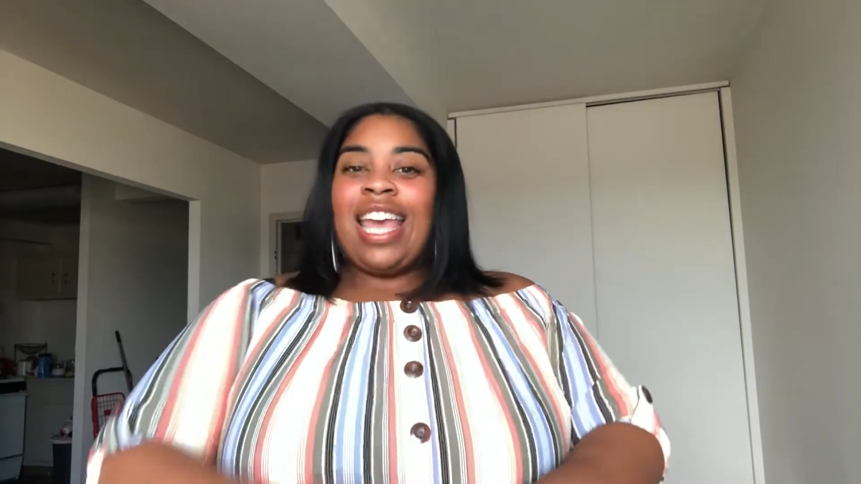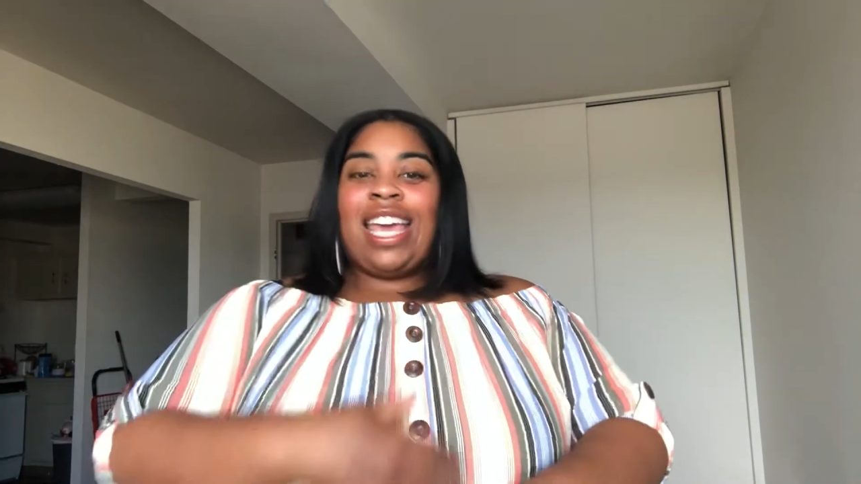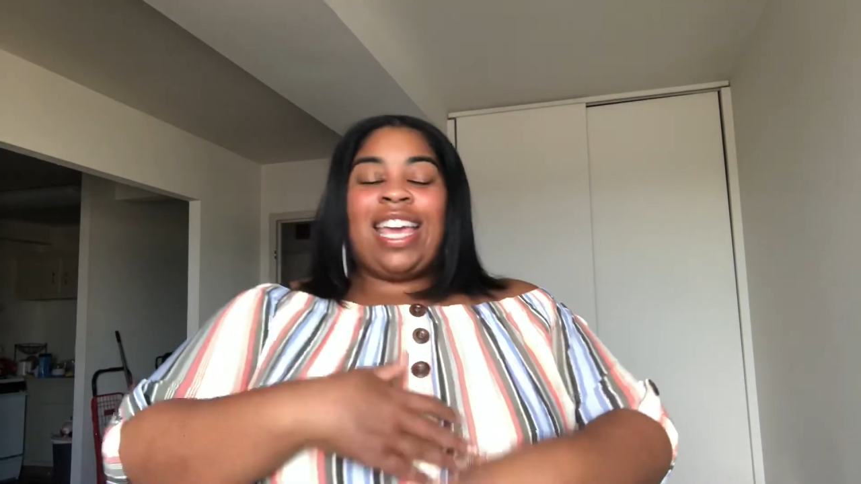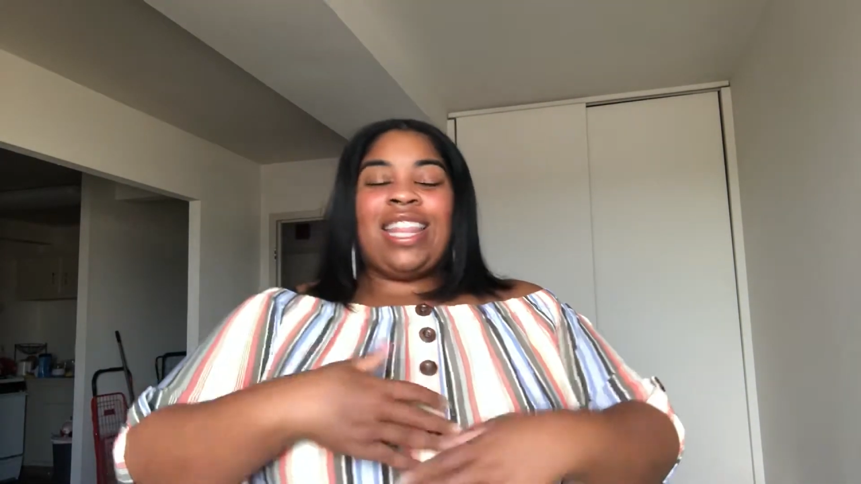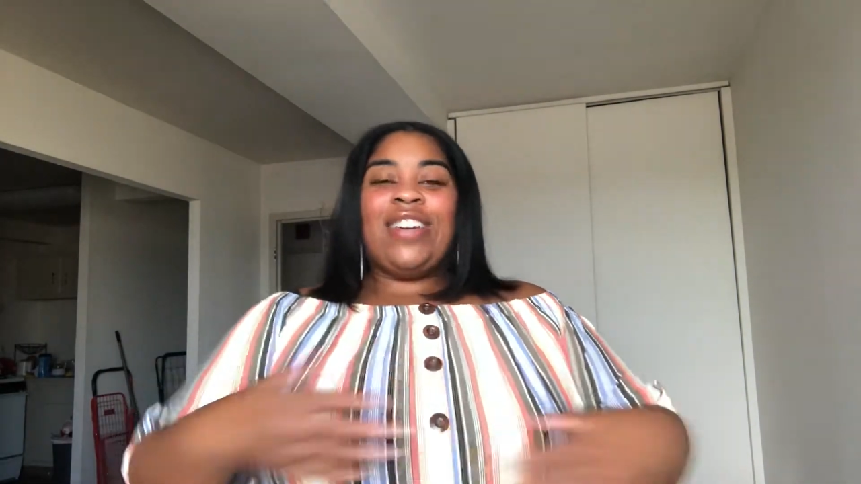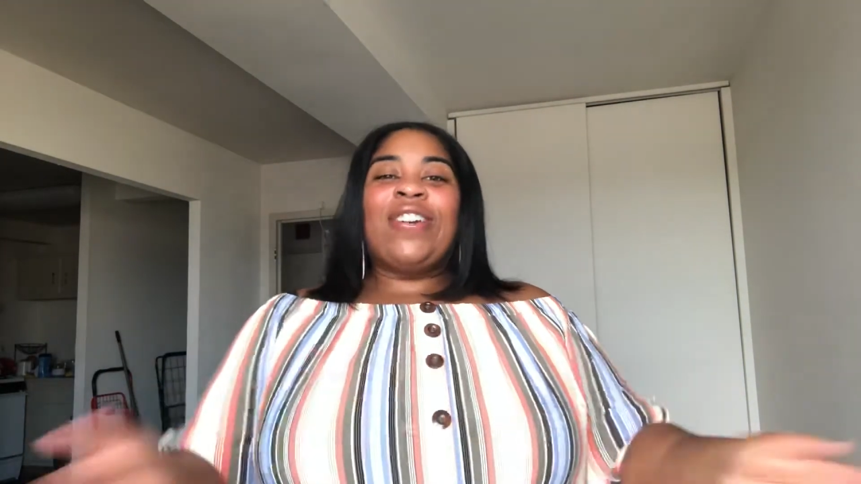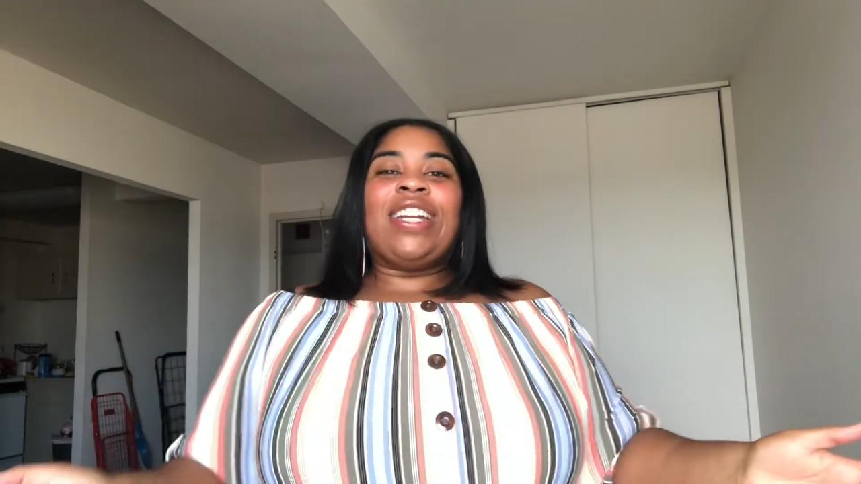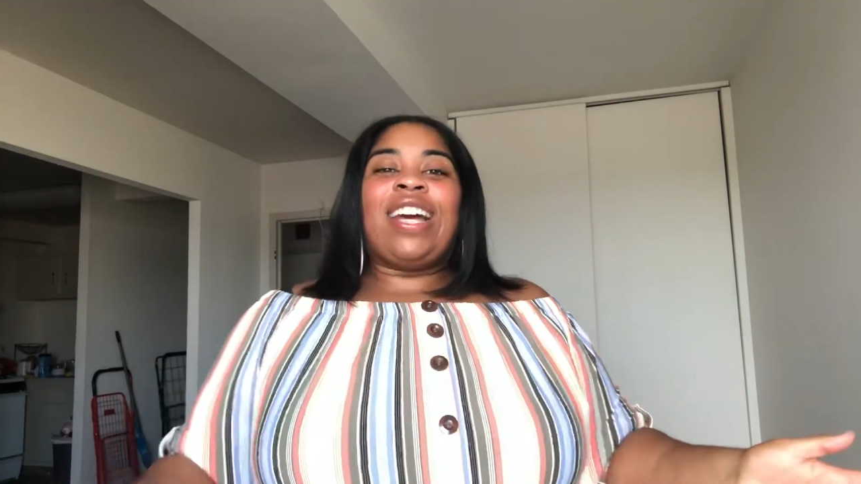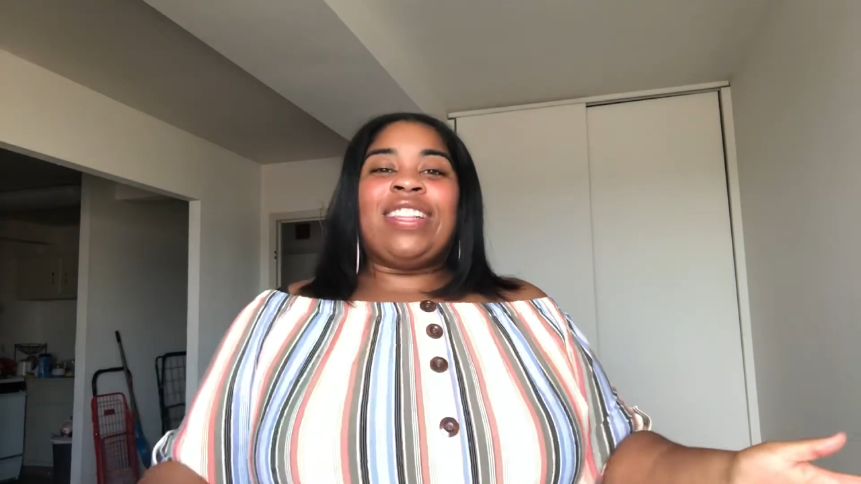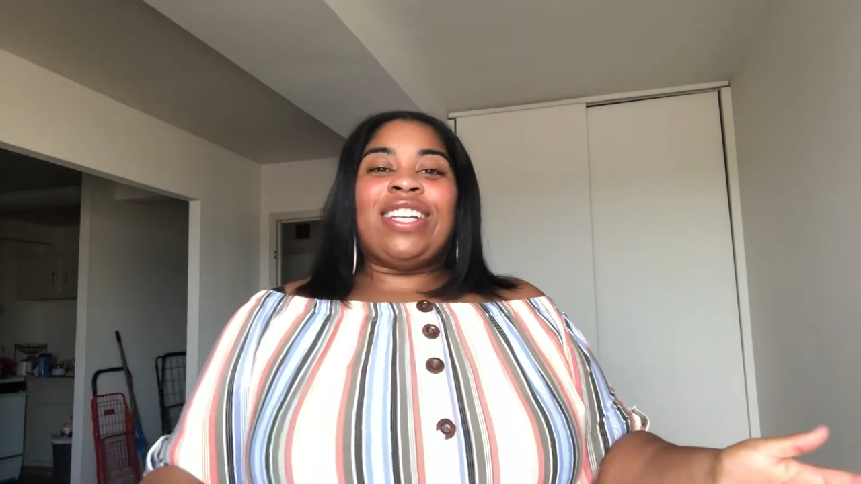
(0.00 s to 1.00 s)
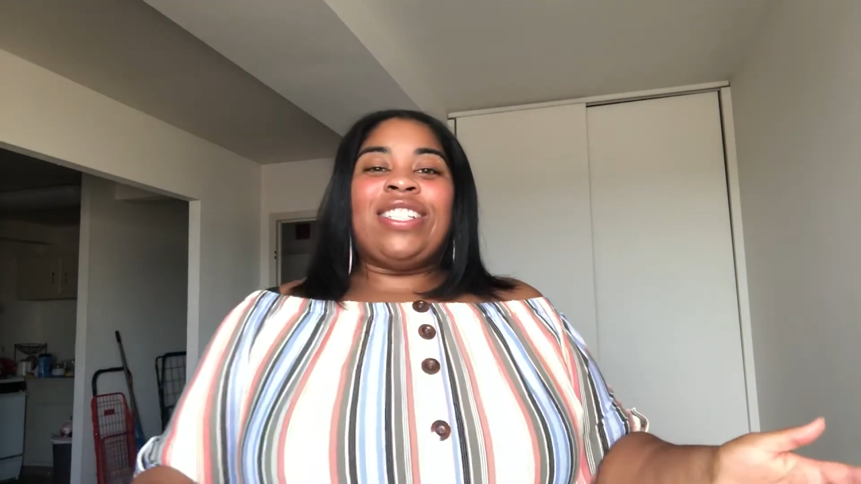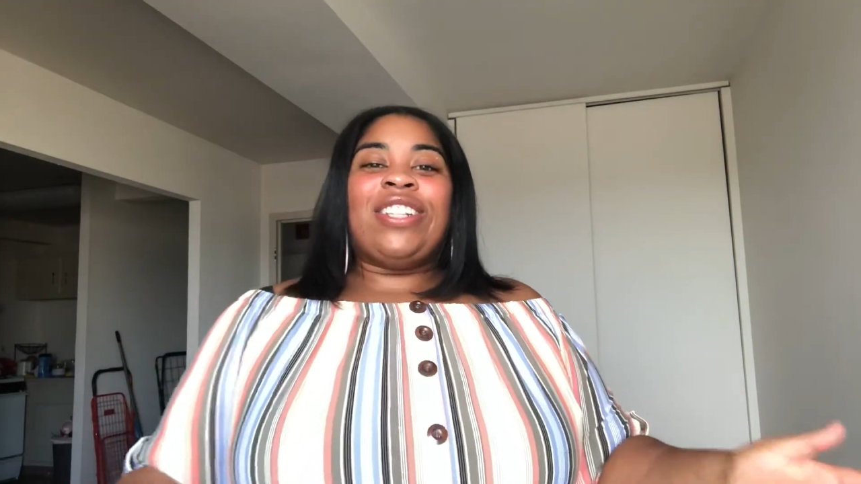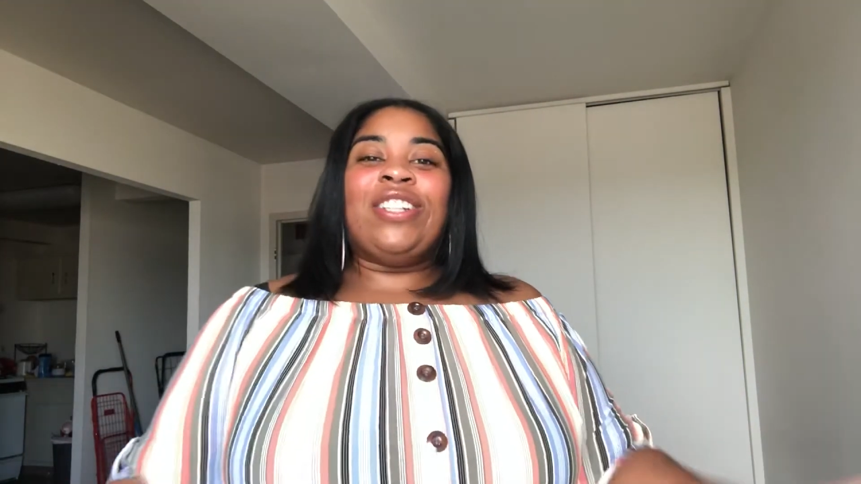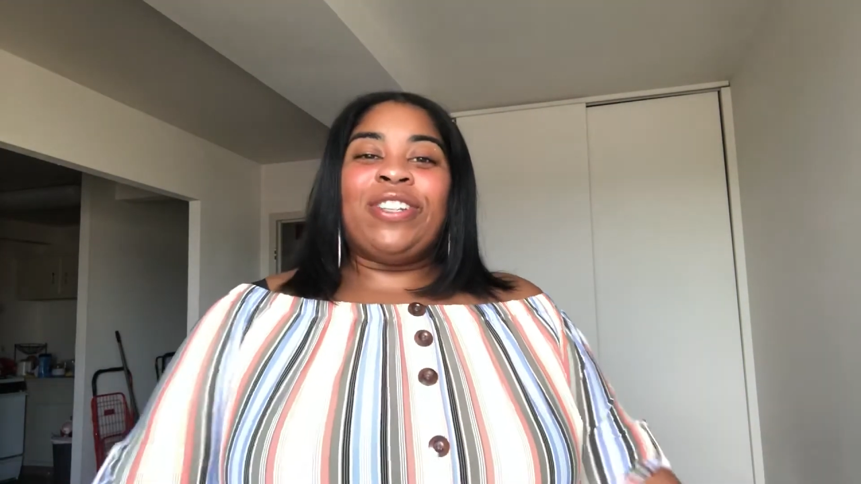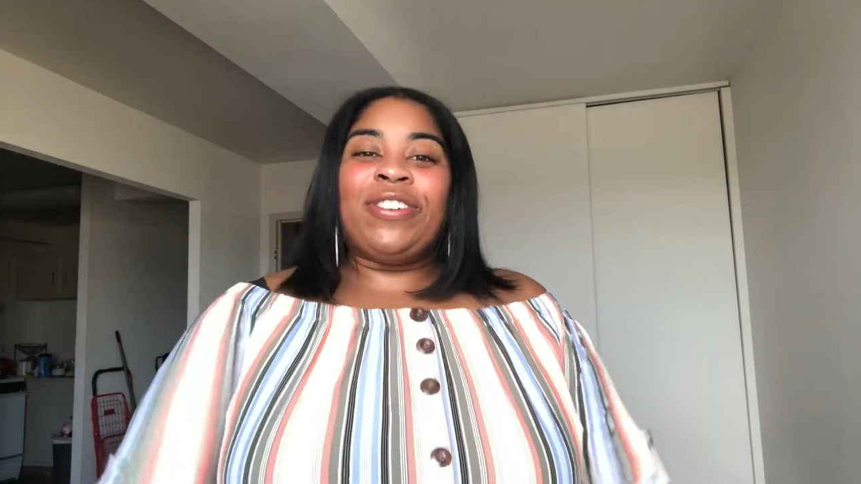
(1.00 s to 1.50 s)
and throwing it out there to the
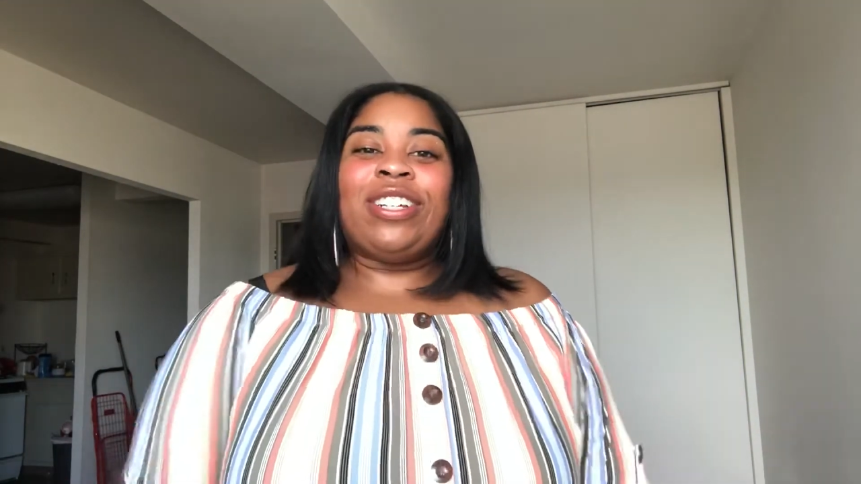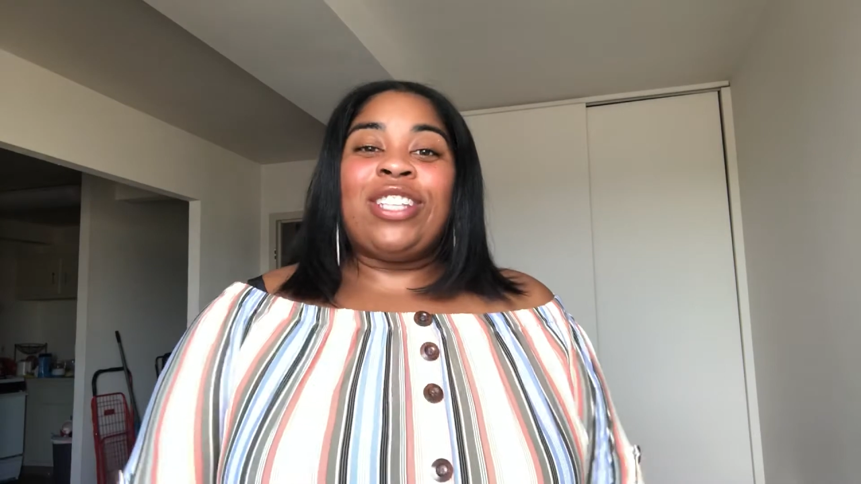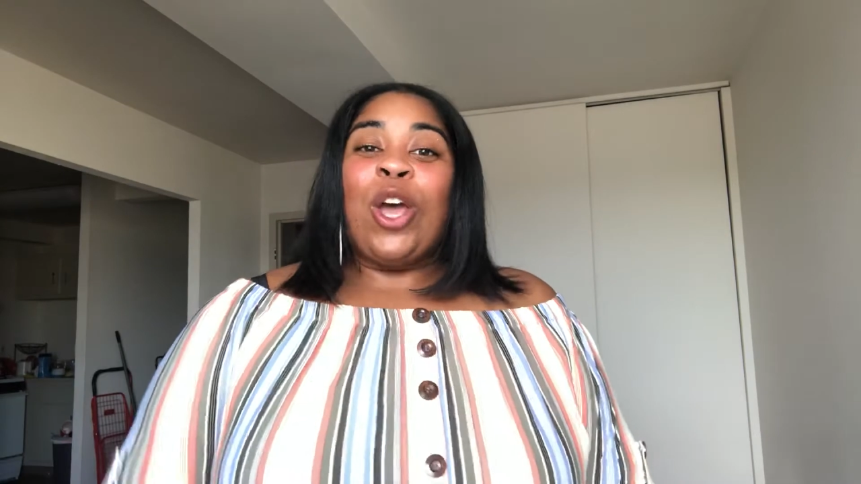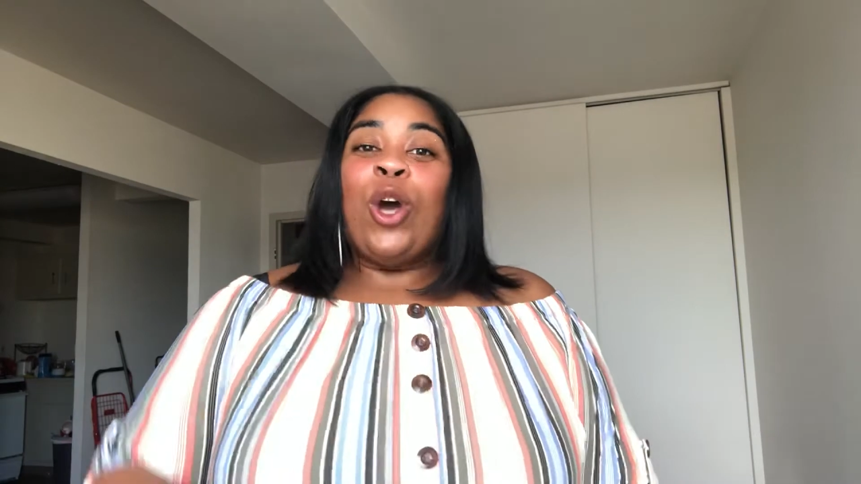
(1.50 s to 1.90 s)
universe.